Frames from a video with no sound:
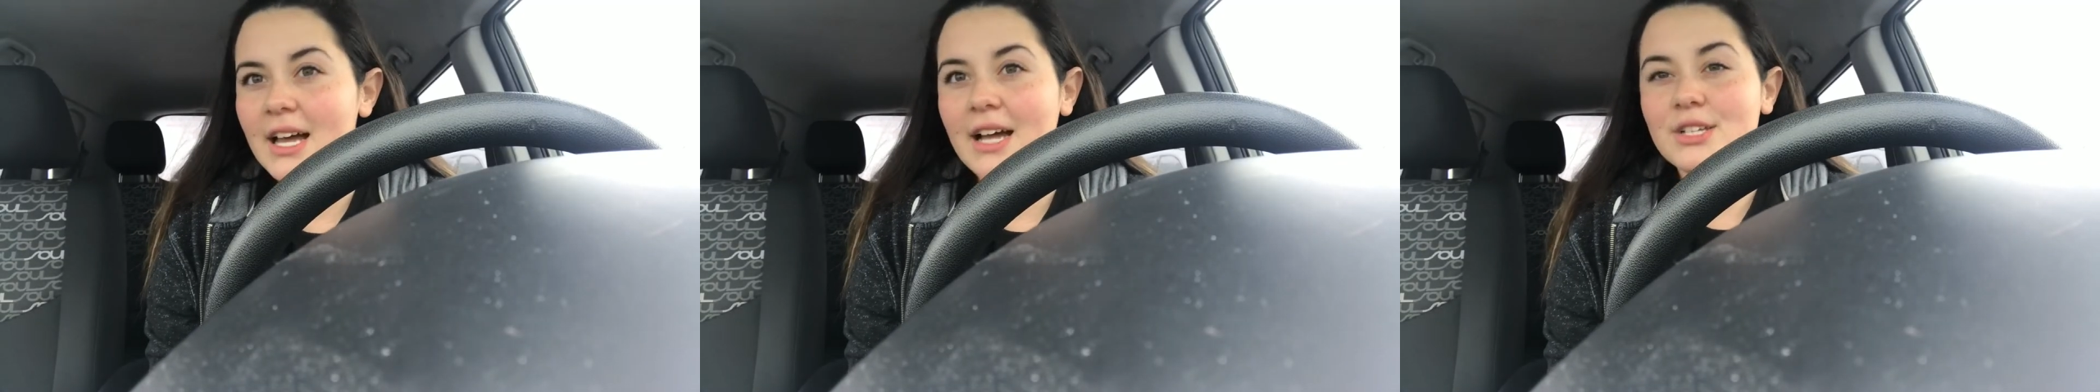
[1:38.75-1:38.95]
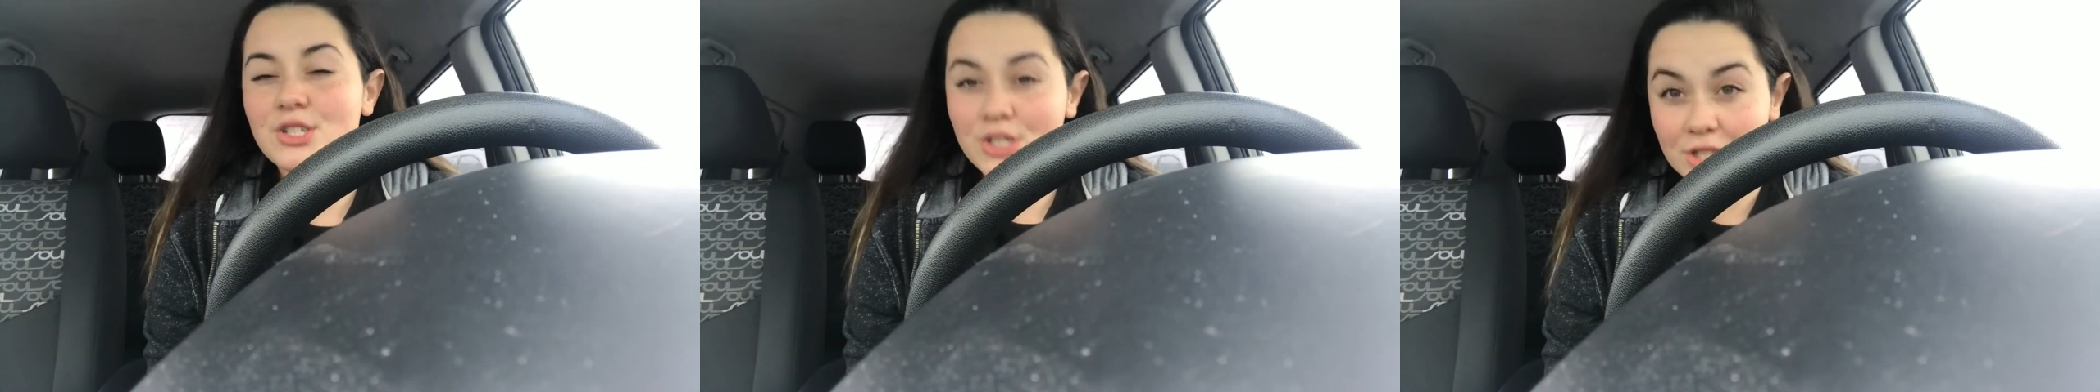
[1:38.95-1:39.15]

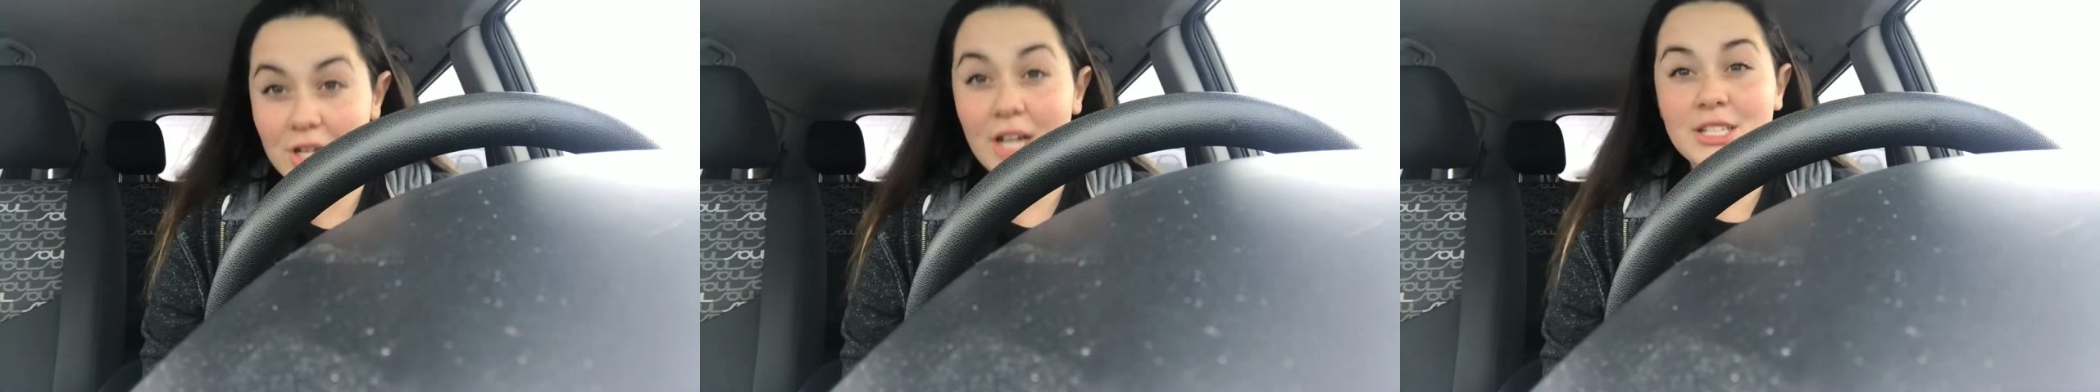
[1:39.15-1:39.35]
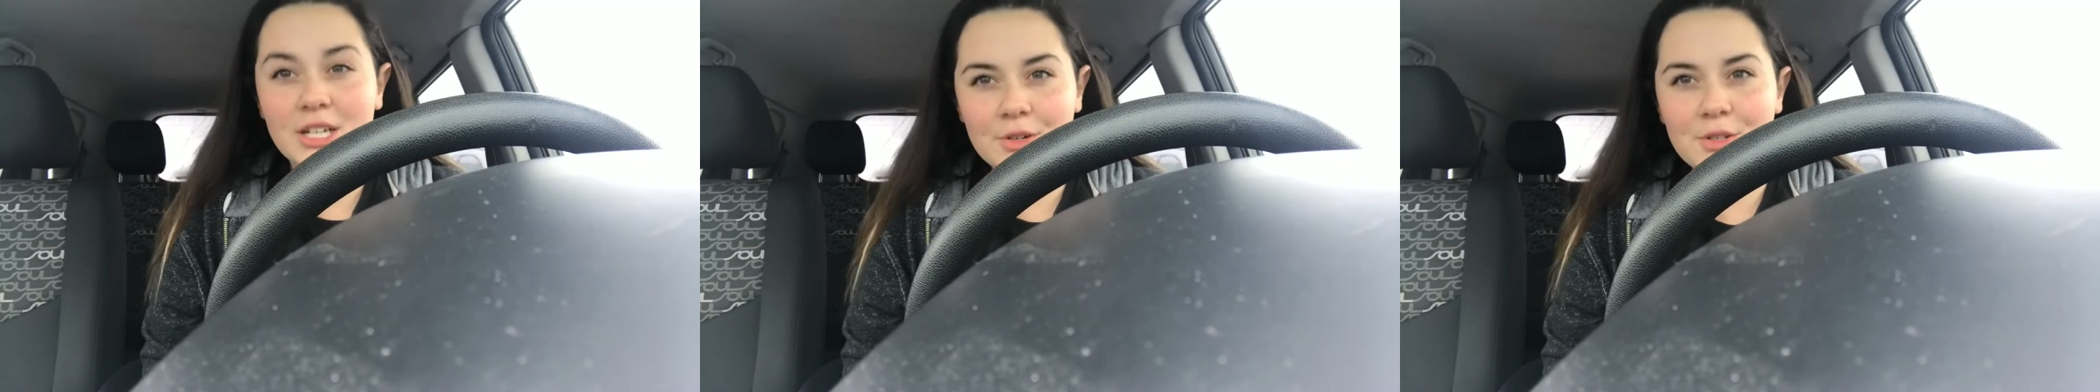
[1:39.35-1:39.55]
I just
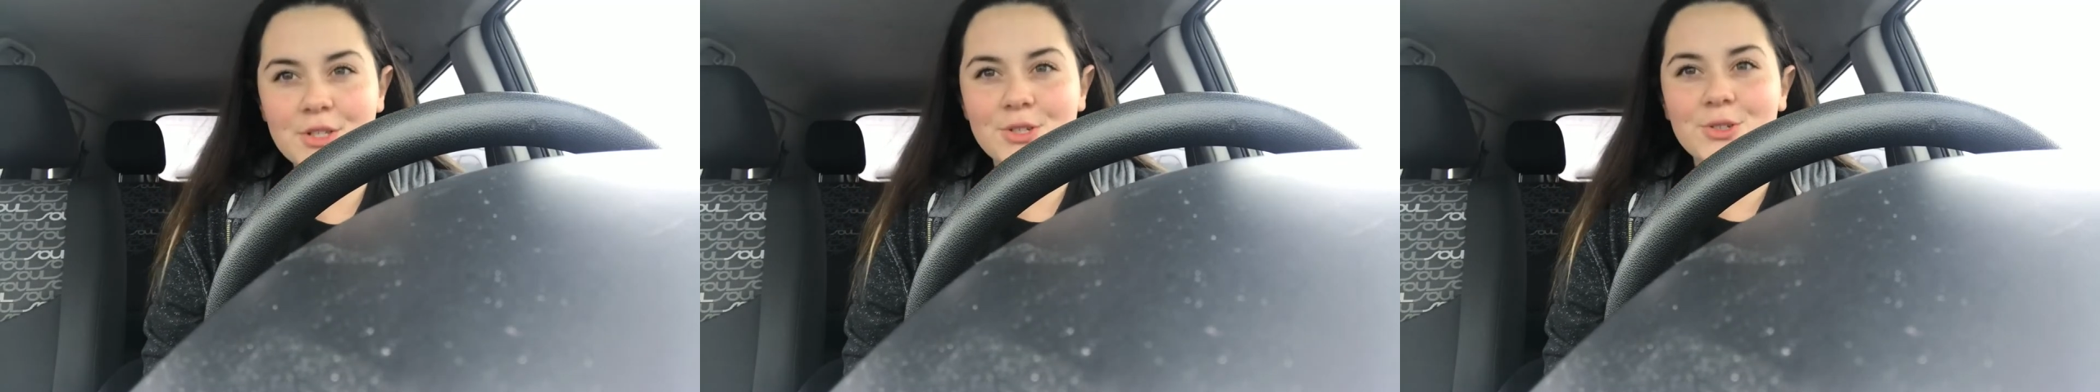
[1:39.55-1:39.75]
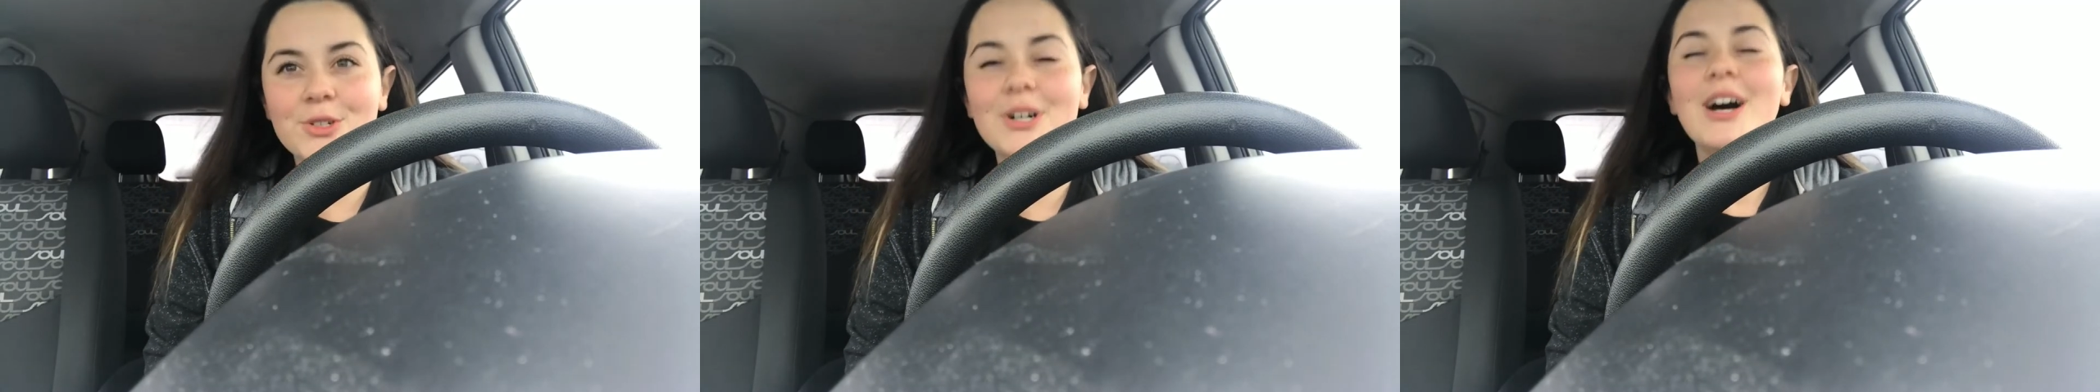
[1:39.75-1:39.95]
got done with
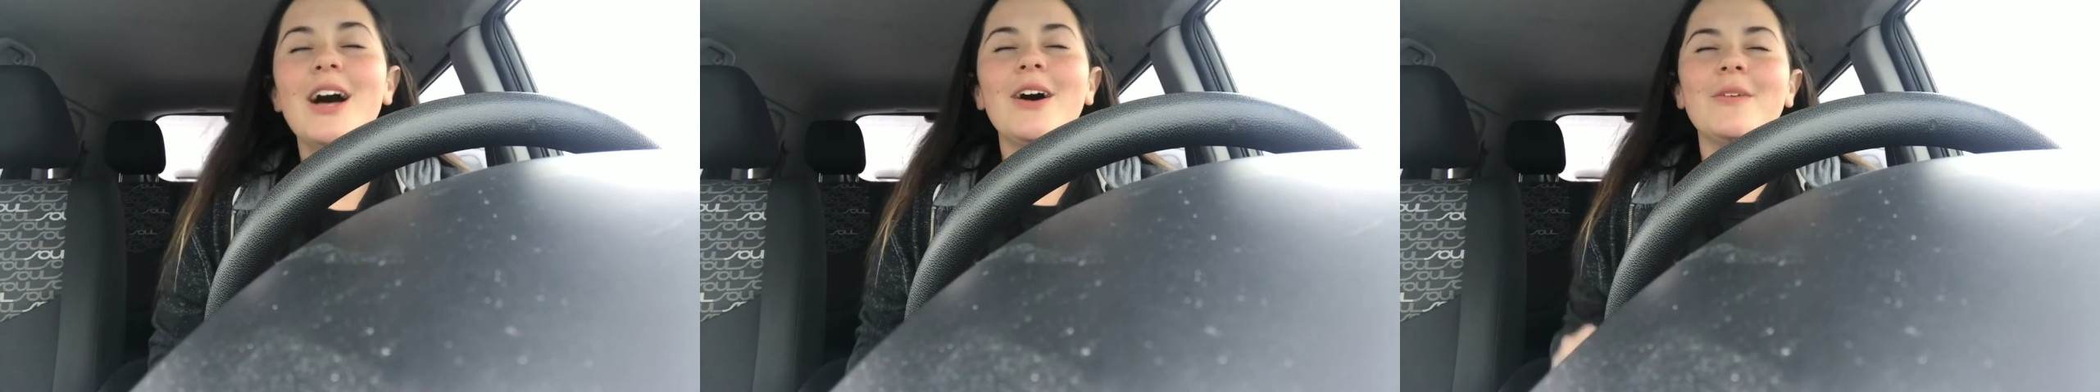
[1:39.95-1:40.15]
school.